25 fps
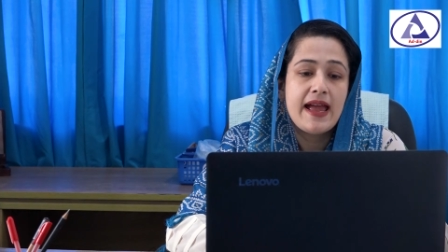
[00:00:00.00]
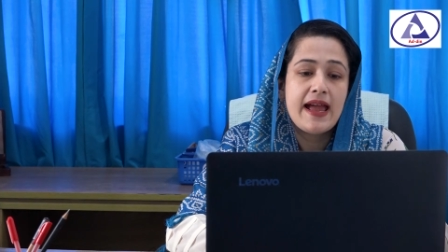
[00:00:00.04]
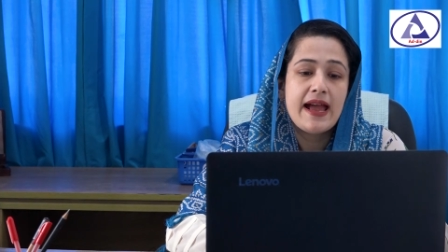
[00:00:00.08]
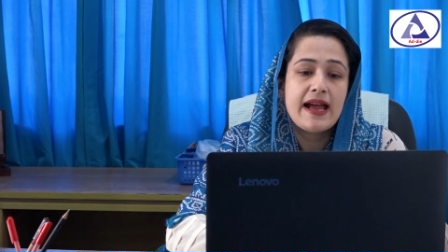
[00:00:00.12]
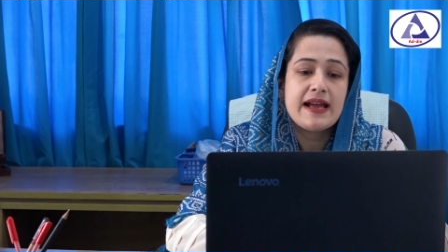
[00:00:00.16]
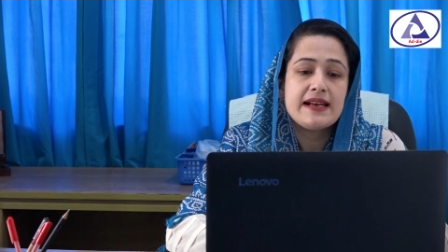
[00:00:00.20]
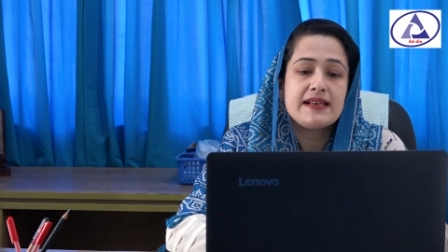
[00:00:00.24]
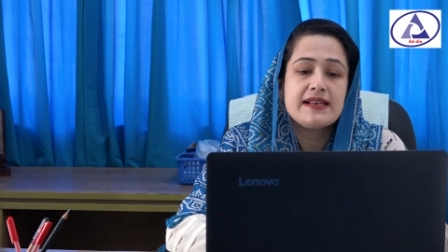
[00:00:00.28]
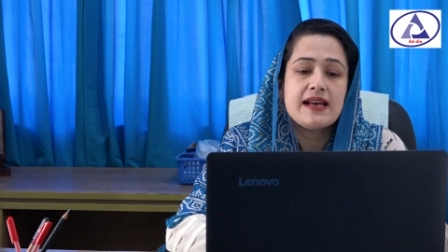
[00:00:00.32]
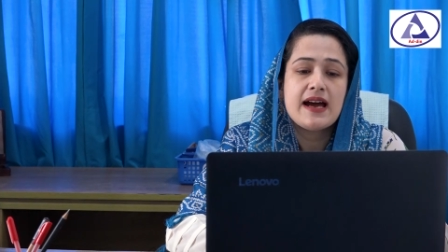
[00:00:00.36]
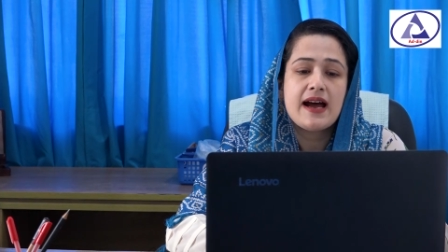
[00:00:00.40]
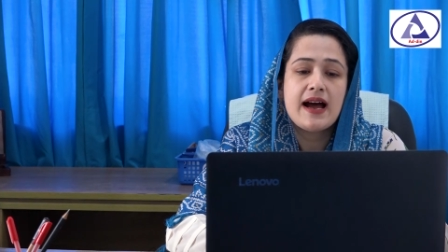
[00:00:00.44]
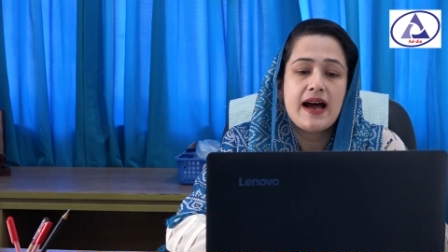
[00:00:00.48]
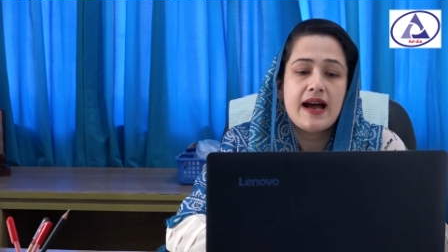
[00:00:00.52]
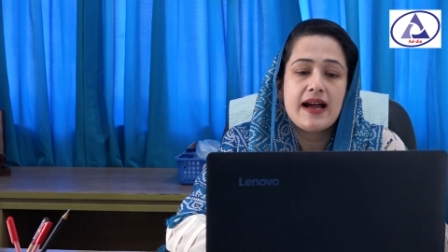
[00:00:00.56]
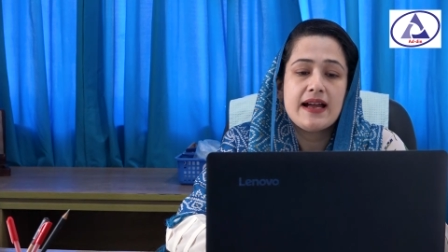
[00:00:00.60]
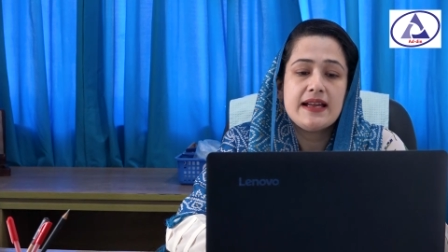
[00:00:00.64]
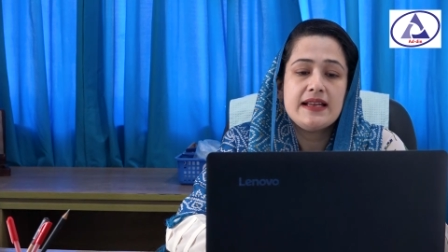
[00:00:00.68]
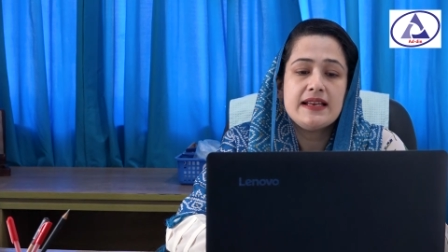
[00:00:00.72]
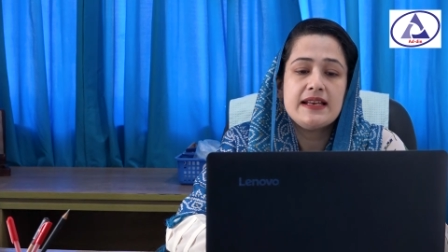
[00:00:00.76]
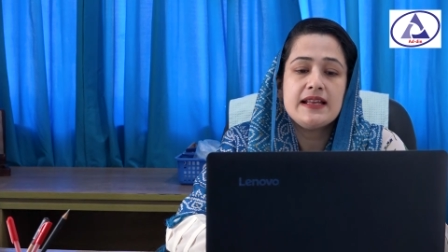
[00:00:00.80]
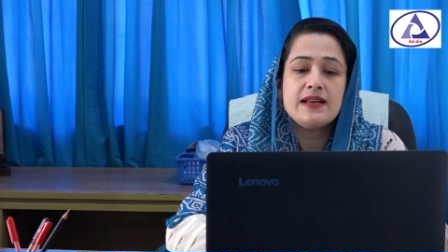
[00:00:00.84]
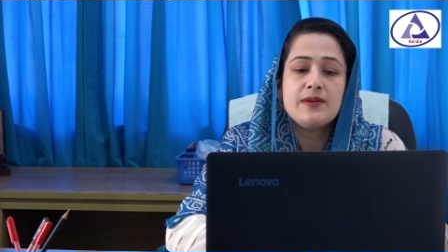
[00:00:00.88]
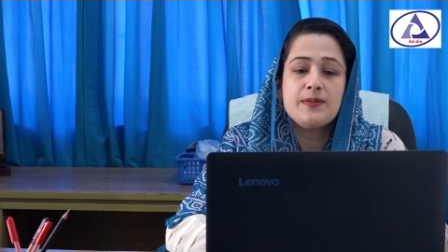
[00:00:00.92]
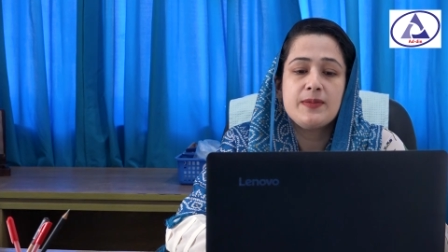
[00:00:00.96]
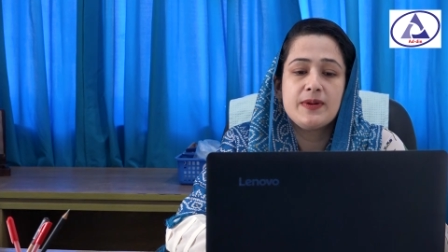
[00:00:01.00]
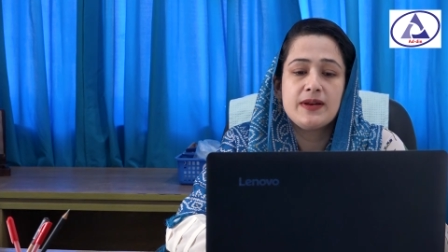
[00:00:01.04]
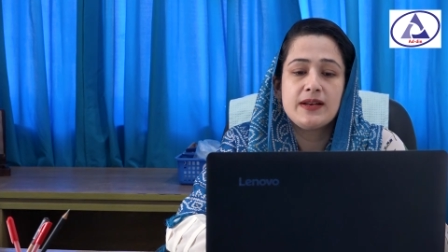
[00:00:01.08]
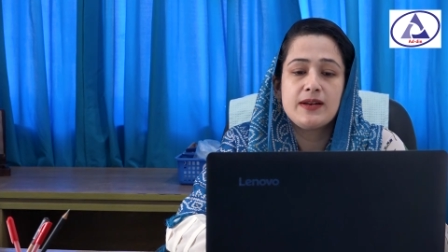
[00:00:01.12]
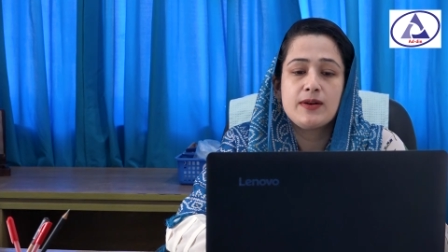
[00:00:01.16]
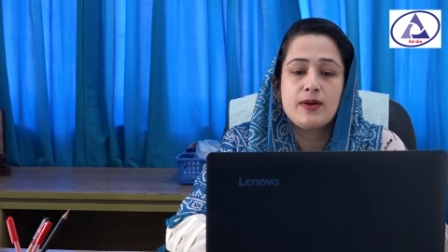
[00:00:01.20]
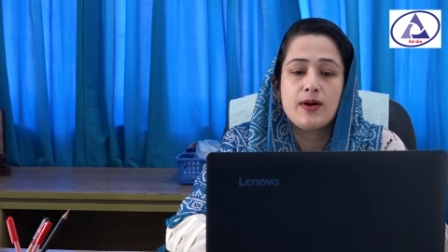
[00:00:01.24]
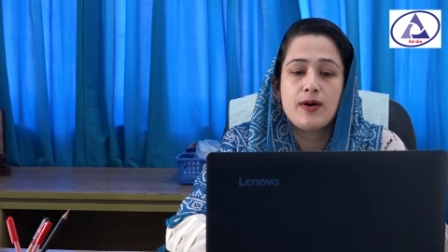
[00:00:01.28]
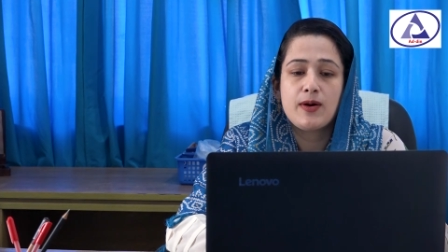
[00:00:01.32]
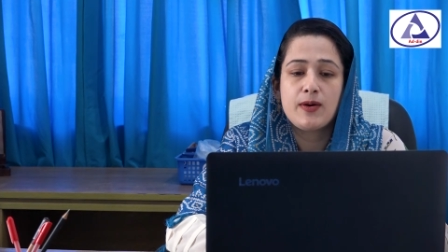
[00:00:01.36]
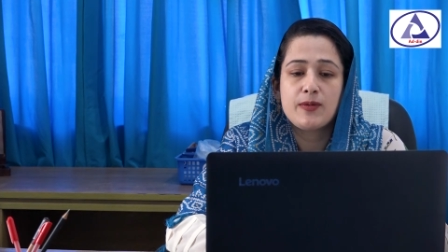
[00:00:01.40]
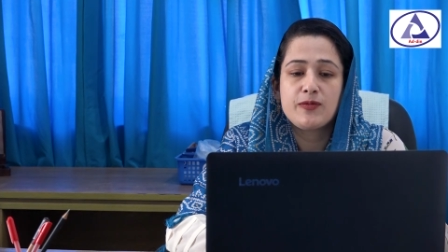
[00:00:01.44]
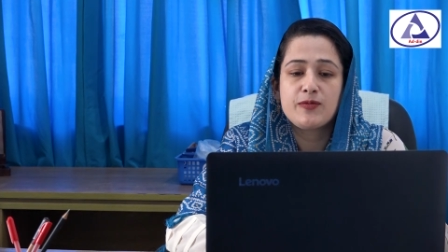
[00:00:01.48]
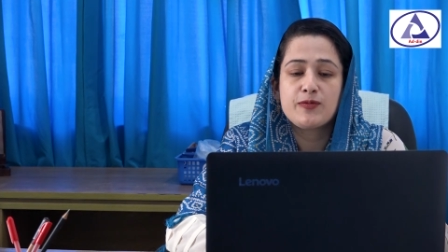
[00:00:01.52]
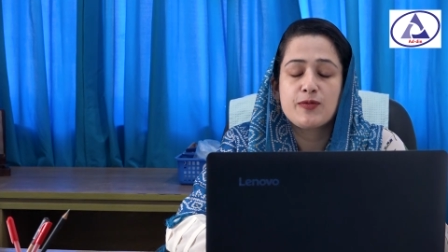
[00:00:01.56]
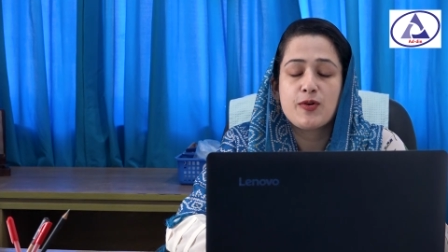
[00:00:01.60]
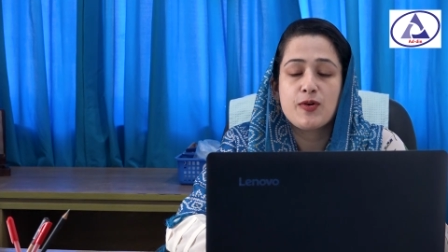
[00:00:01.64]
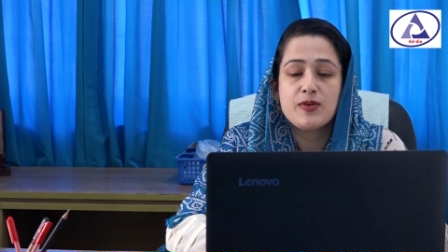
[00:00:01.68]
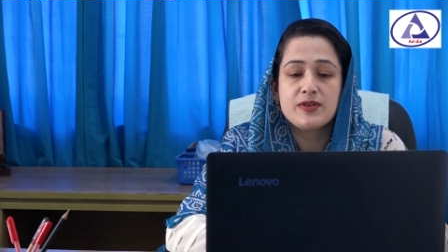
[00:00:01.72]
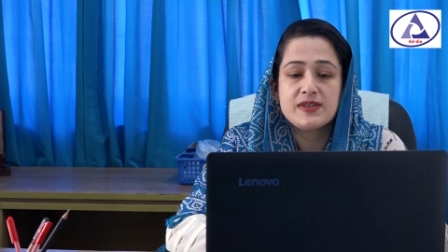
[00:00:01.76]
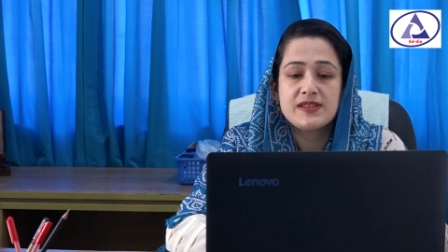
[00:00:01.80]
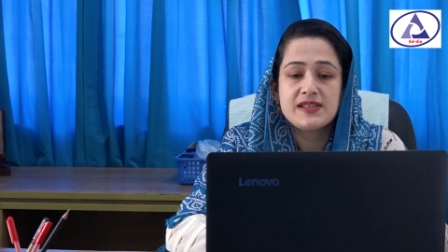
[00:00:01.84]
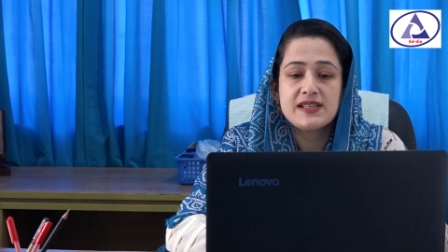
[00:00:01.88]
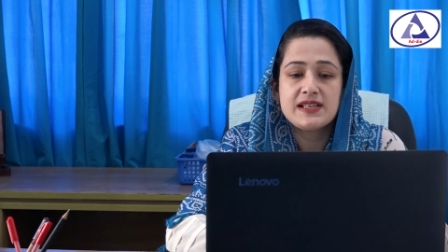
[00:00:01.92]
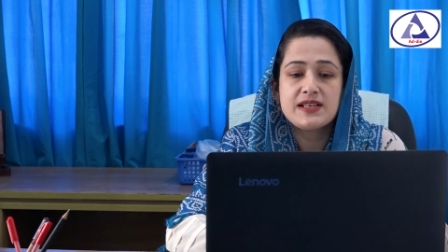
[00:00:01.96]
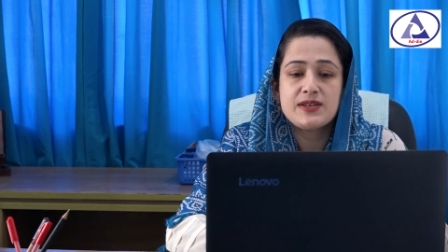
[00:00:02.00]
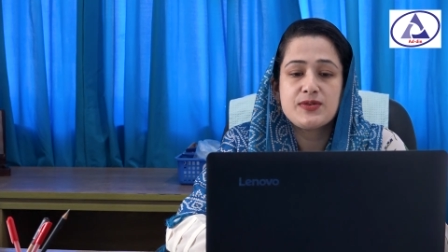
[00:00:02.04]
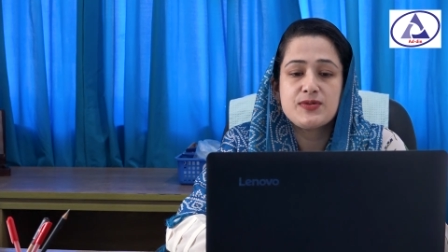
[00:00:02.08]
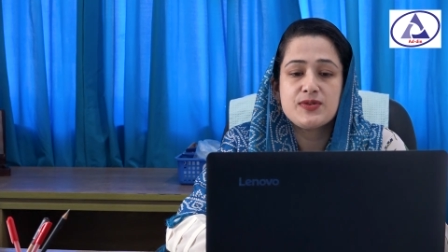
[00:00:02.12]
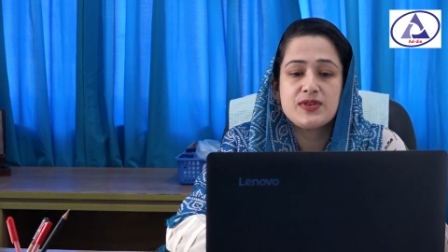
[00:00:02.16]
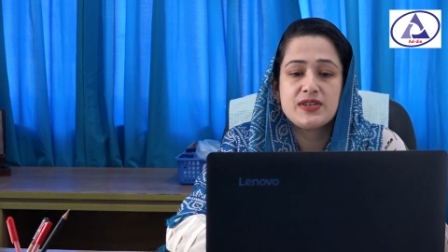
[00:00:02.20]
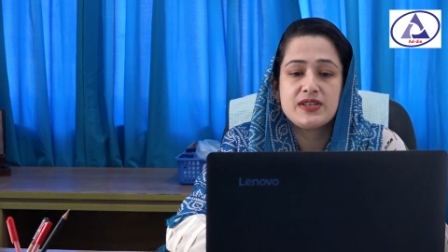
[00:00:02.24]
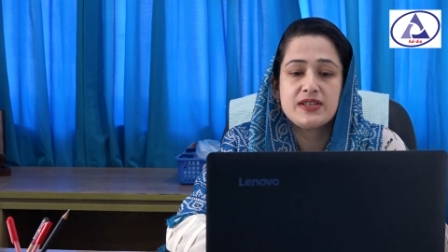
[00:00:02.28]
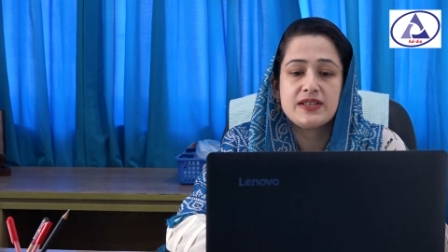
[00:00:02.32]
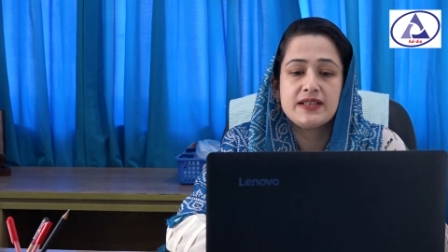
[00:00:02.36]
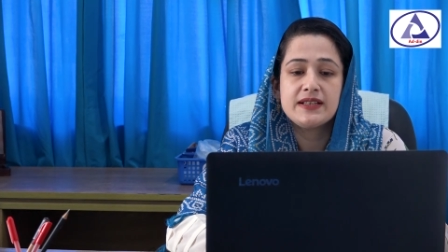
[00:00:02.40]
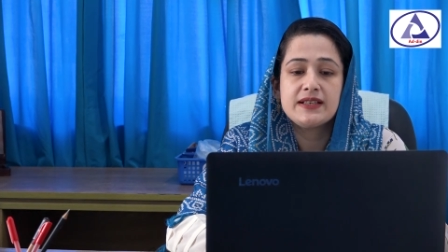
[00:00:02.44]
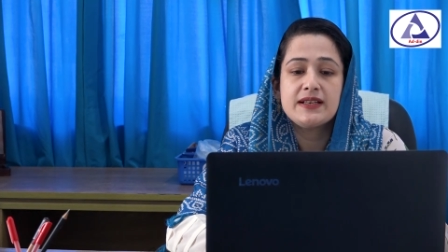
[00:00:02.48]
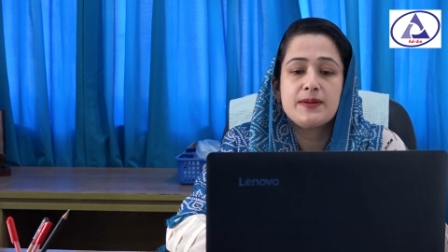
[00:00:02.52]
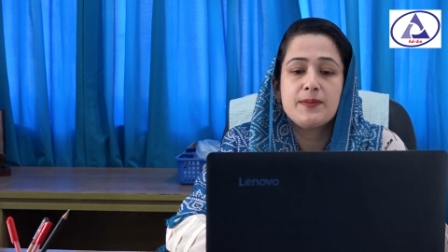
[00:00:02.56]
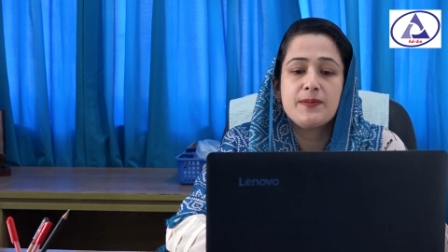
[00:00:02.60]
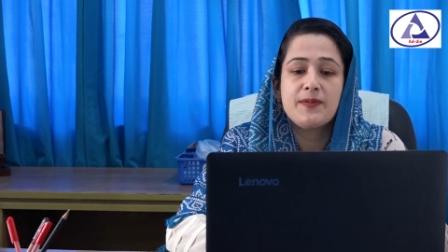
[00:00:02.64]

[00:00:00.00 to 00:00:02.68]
At high level of concentration,